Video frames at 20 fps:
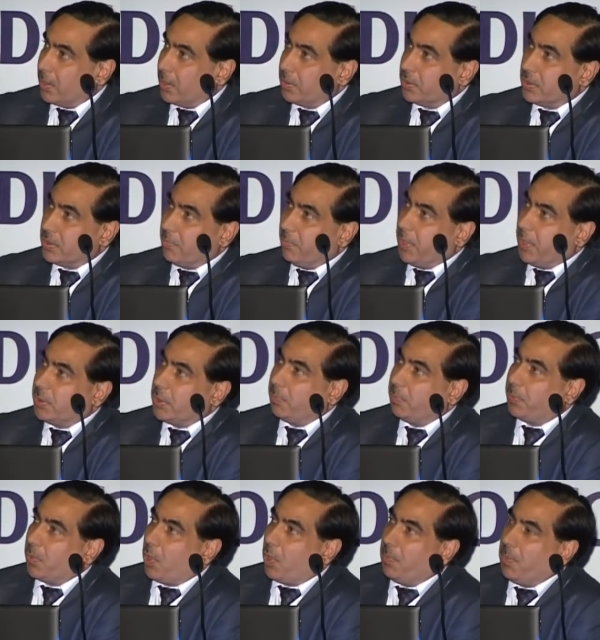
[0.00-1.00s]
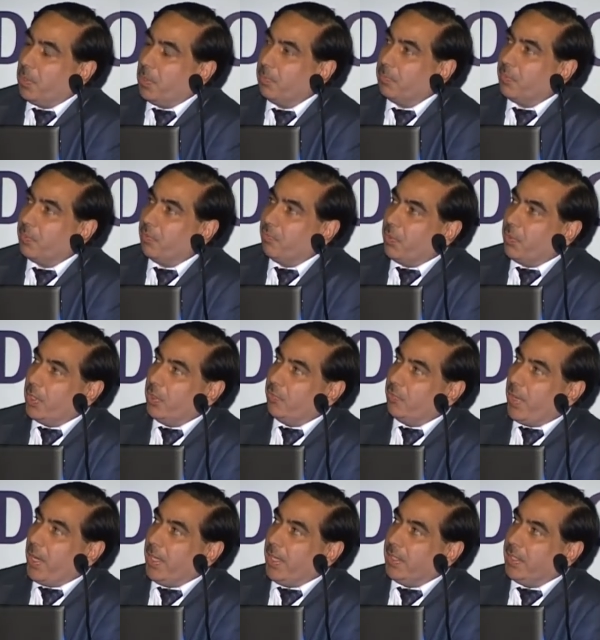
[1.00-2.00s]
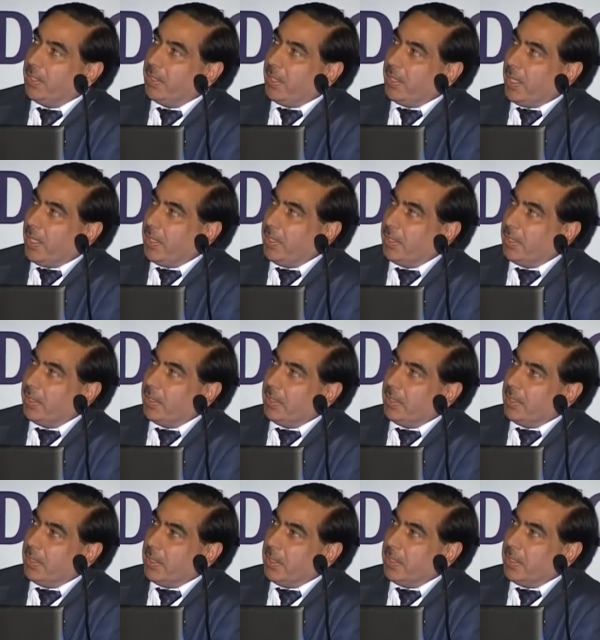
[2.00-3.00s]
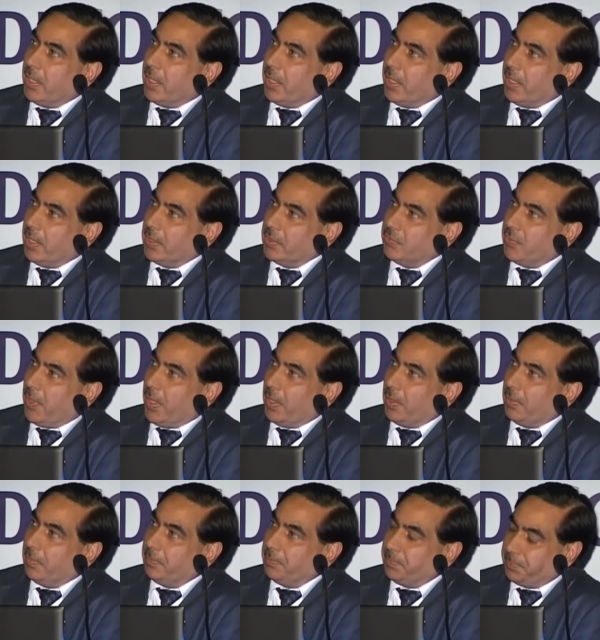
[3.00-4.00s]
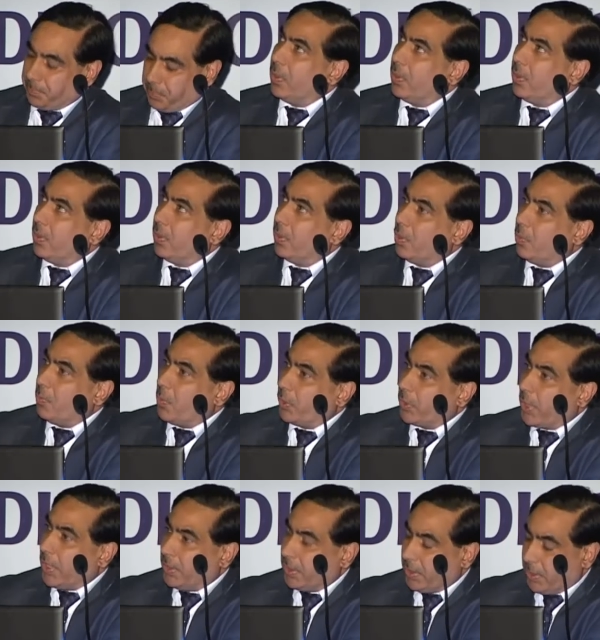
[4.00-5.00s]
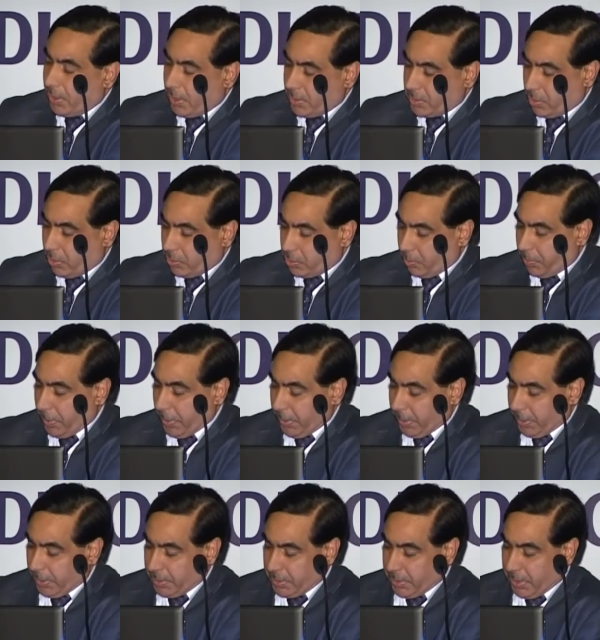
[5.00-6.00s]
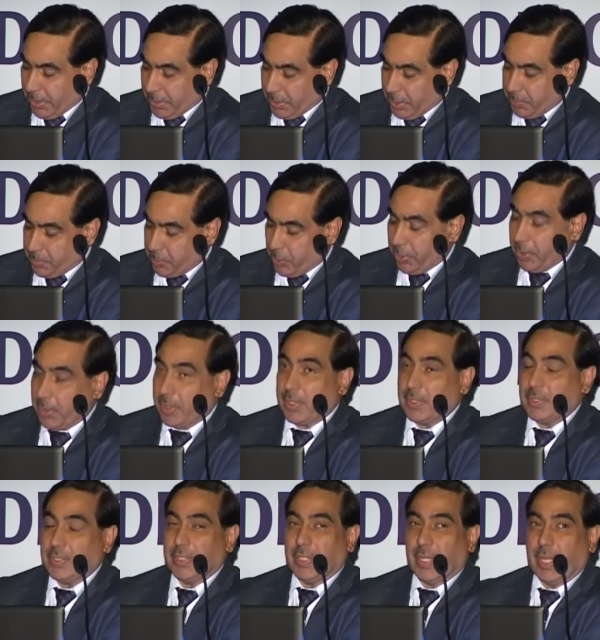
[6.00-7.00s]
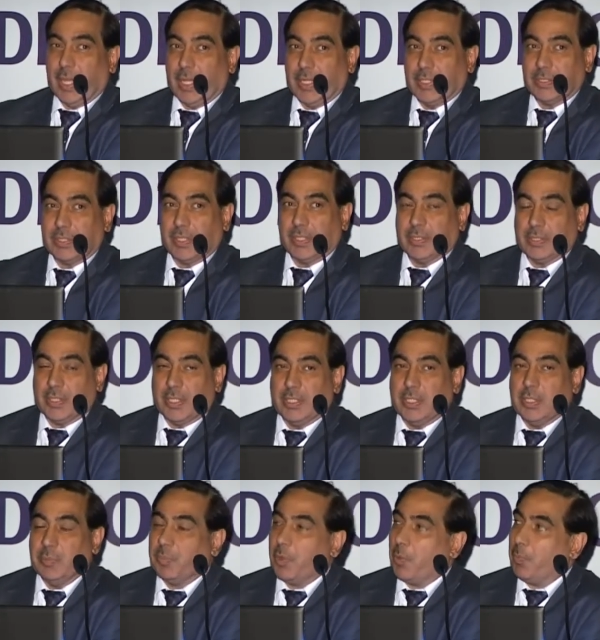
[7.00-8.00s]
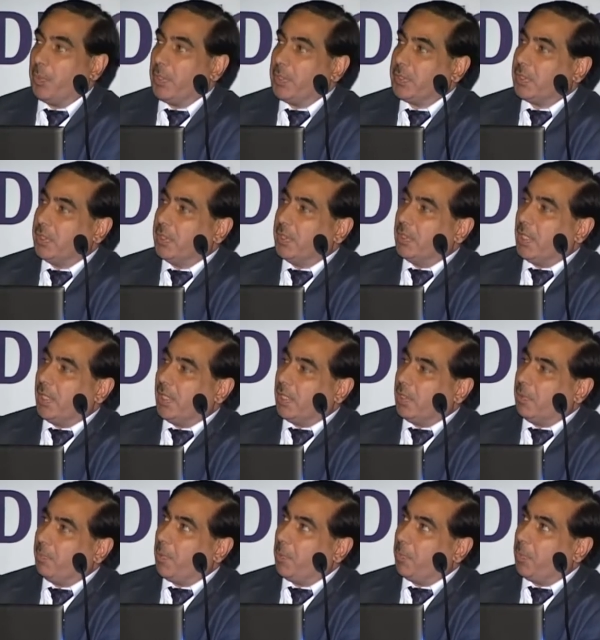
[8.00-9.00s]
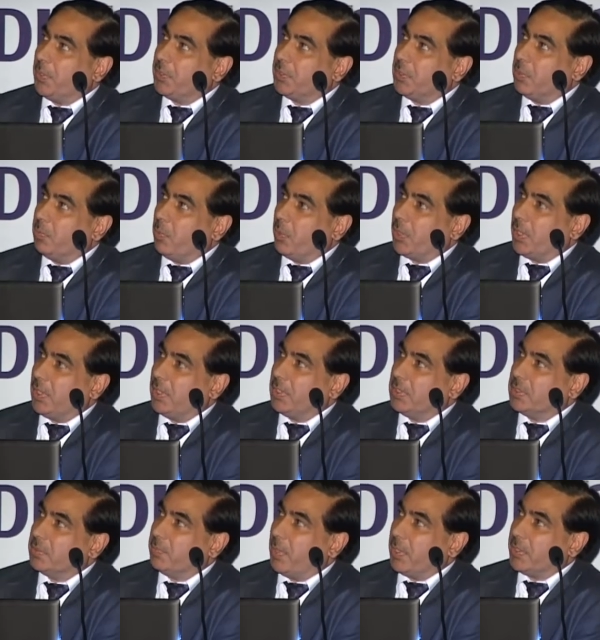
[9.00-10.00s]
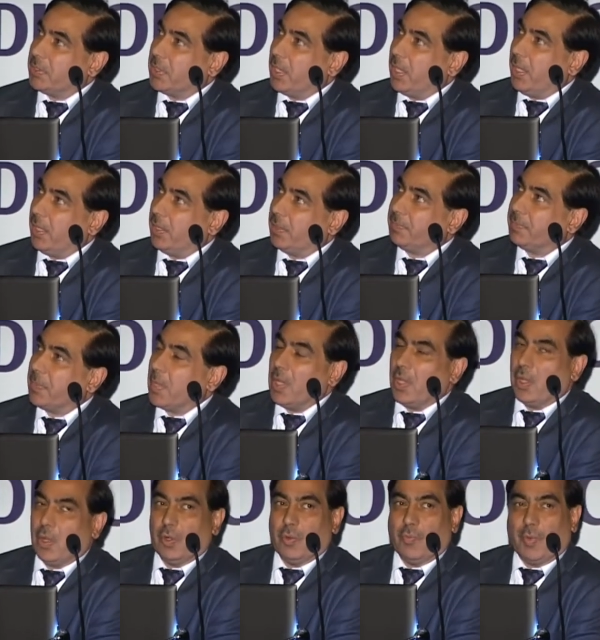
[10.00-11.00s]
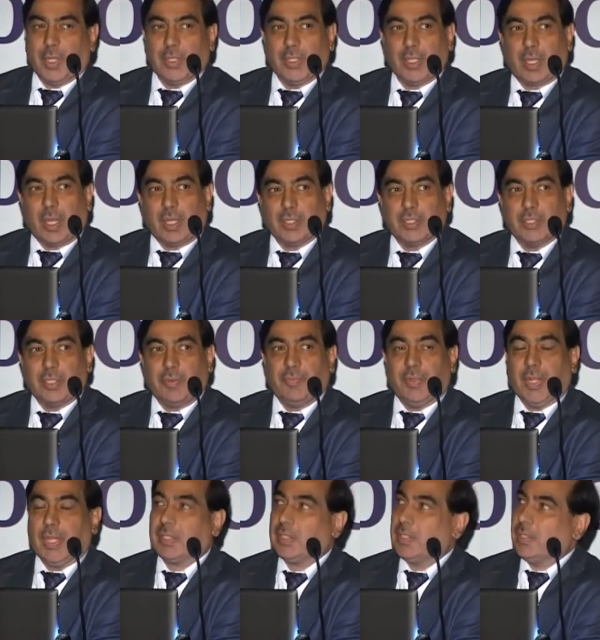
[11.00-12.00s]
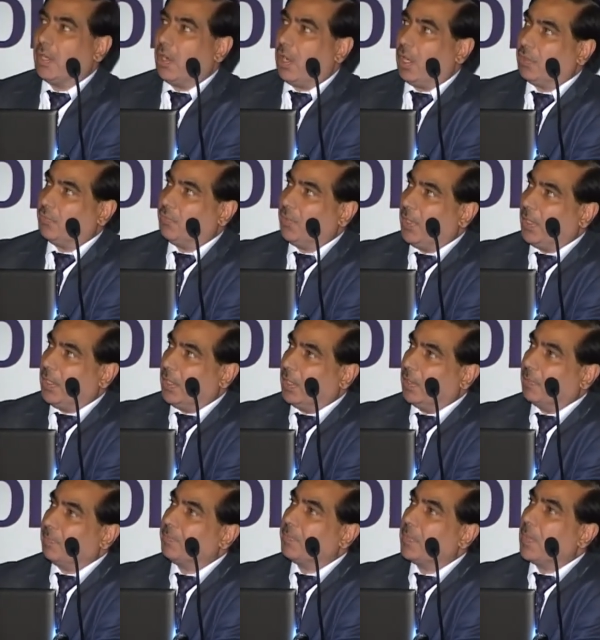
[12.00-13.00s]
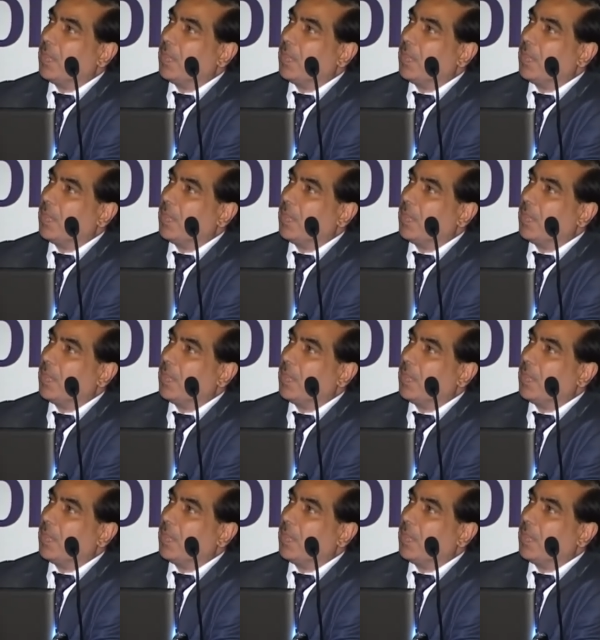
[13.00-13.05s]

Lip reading: This is a major problem worldwide and in India as well. Now, mortality has also been increasing and keeps on increasing as there is aging population. In elderly population, the mortality is much higher. Now, what are the causes of death in heart failure?